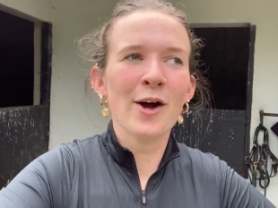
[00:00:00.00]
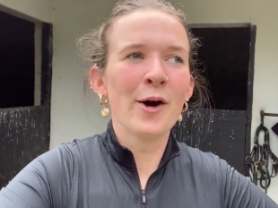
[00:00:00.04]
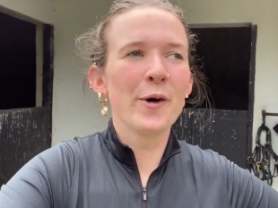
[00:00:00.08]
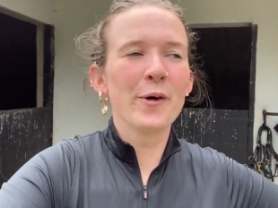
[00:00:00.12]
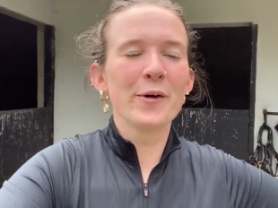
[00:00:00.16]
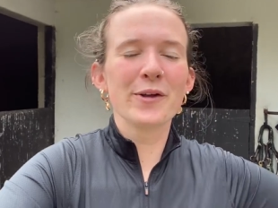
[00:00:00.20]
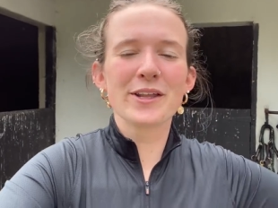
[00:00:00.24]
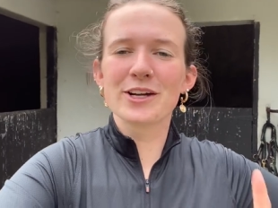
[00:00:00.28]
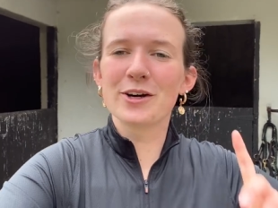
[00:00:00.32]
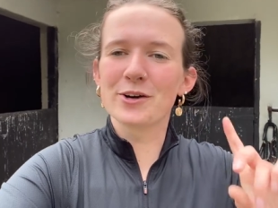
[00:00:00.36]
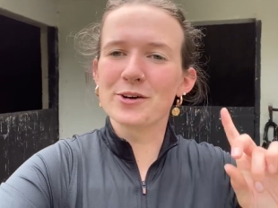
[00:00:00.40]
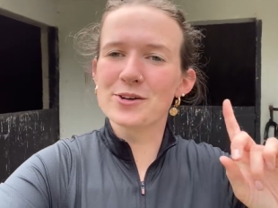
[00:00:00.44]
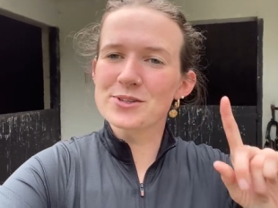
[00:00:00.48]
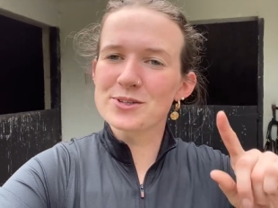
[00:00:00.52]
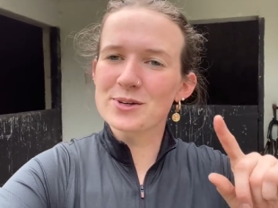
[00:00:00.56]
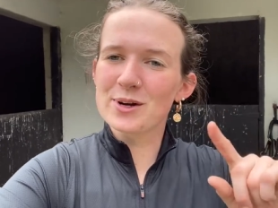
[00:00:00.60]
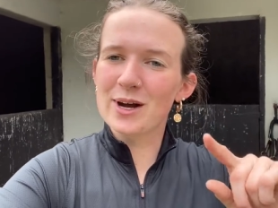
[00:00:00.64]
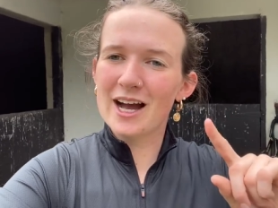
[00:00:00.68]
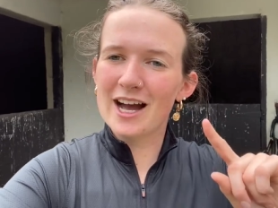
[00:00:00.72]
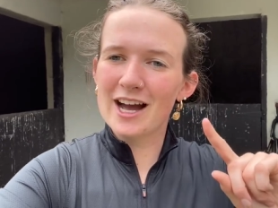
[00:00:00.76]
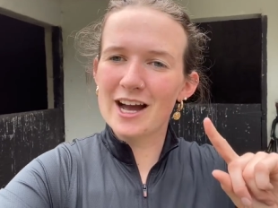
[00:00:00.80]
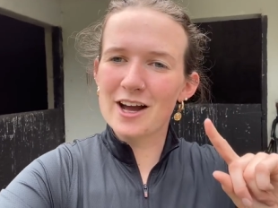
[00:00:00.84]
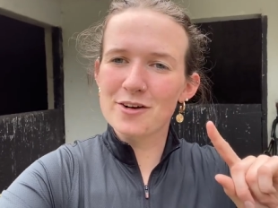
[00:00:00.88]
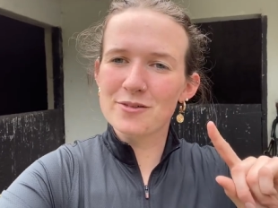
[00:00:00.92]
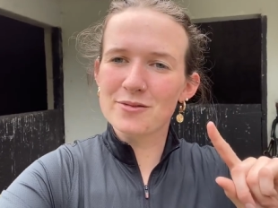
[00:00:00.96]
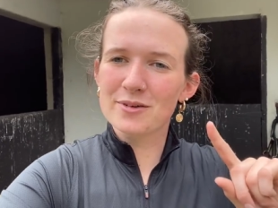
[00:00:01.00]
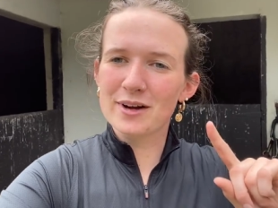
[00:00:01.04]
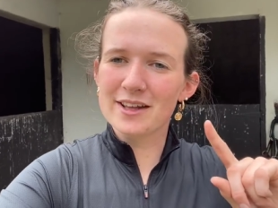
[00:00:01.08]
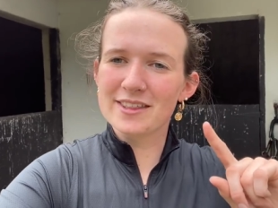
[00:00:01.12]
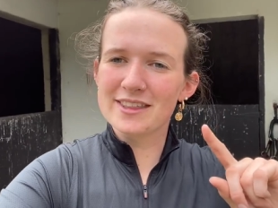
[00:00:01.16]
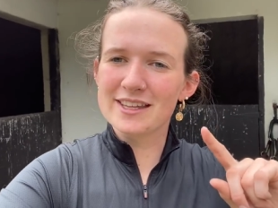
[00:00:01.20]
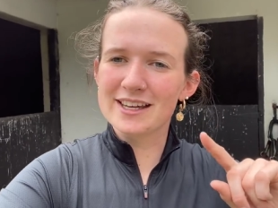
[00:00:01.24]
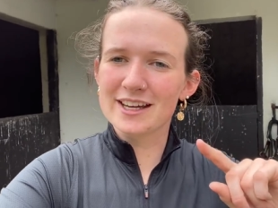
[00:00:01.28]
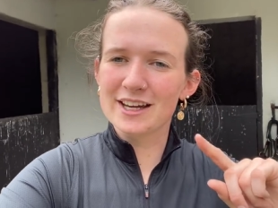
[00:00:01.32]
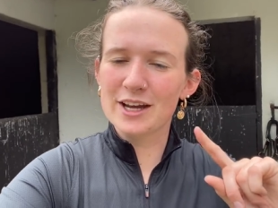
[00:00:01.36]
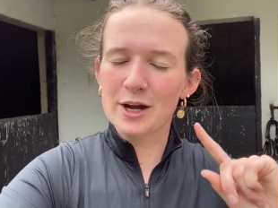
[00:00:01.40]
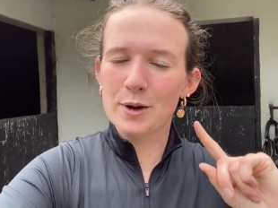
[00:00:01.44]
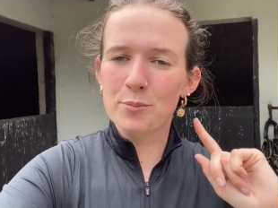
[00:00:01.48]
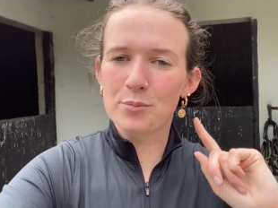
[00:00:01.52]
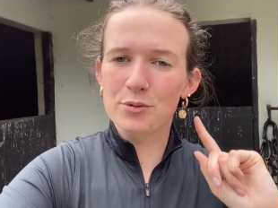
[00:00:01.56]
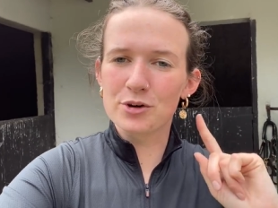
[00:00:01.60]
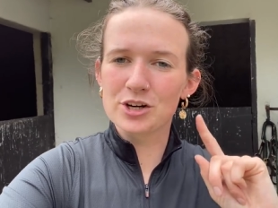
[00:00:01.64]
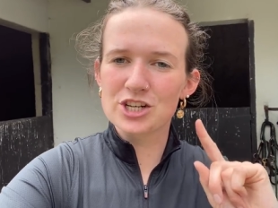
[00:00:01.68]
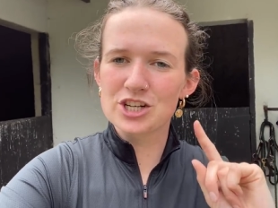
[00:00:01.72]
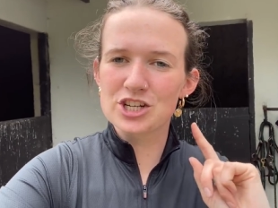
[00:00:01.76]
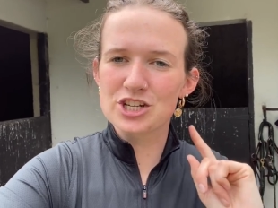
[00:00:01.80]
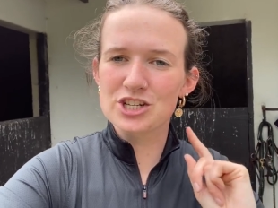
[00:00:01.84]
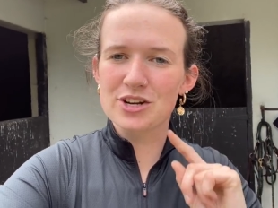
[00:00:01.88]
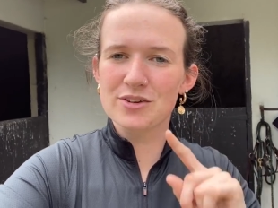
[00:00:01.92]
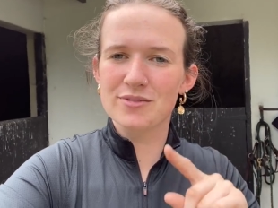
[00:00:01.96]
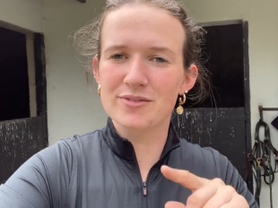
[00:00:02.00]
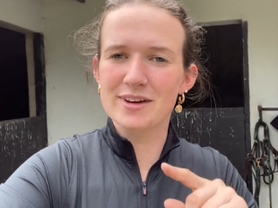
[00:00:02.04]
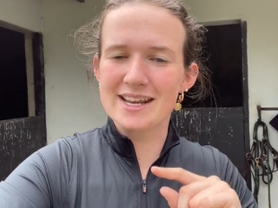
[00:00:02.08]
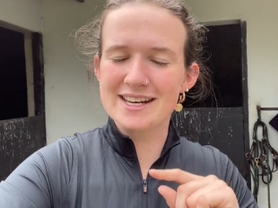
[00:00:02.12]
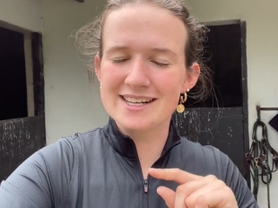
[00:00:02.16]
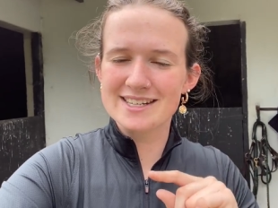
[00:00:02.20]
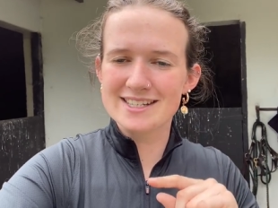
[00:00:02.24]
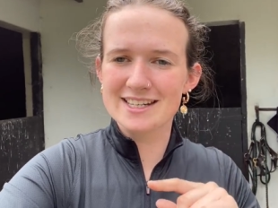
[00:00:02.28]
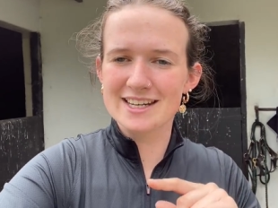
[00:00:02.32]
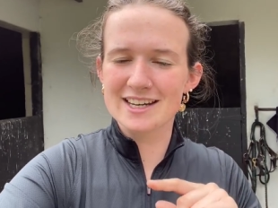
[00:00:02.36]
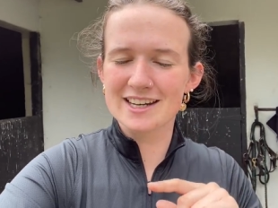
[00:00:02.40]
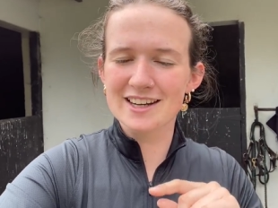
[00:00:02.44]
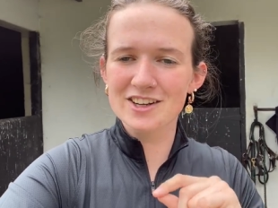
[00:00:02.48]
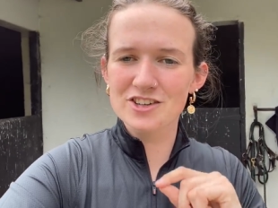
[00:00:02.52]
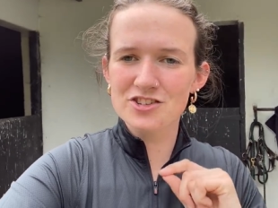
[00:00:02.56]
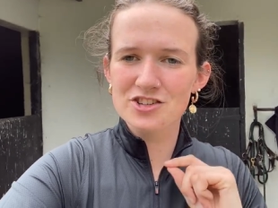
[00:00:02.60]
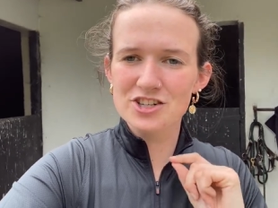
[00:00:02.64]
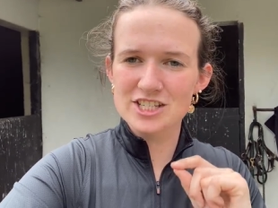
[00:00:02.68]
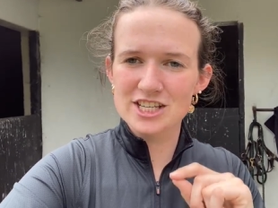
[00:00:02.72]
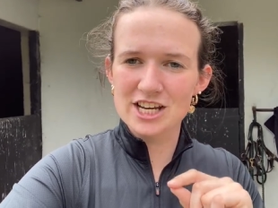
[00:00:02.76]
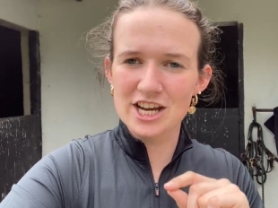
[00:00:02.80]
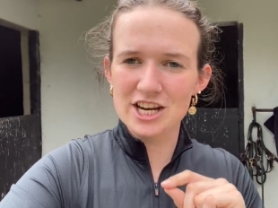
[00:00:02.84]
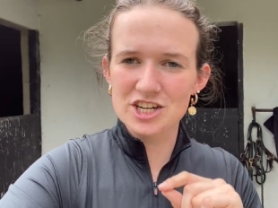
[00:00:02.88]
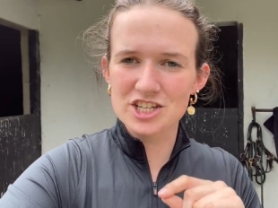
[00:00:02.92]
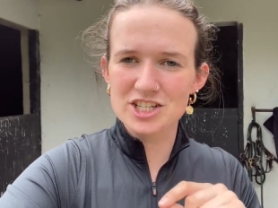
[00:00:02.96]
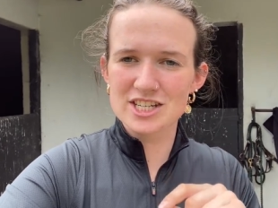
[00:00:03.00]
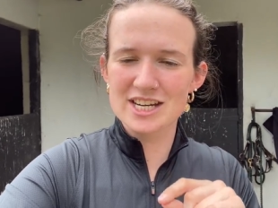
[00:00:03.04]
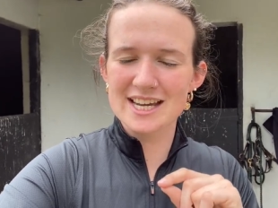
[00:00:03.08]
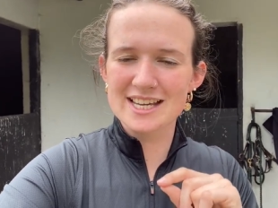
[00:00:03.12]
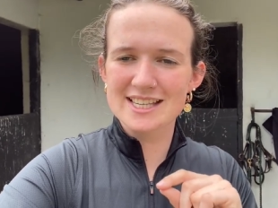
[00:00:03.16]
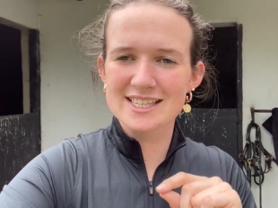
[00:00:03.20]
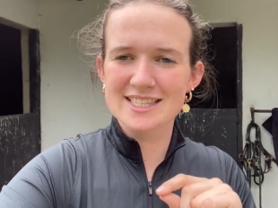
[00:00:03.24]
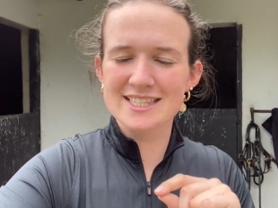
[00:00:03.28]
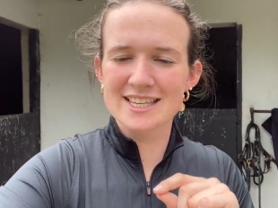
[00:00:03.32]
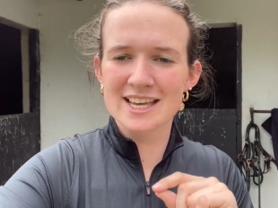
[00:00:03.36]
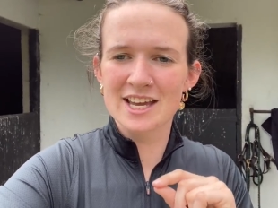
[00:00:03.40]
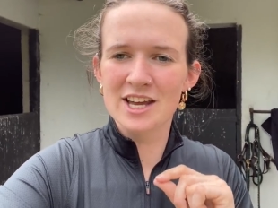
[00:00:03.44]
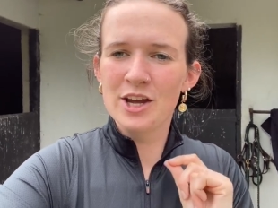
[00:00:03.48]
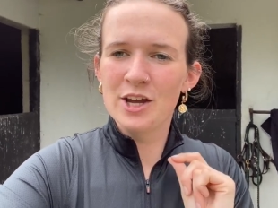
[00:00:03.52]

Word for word: Well, they also have, I think, a British eventing dressage test,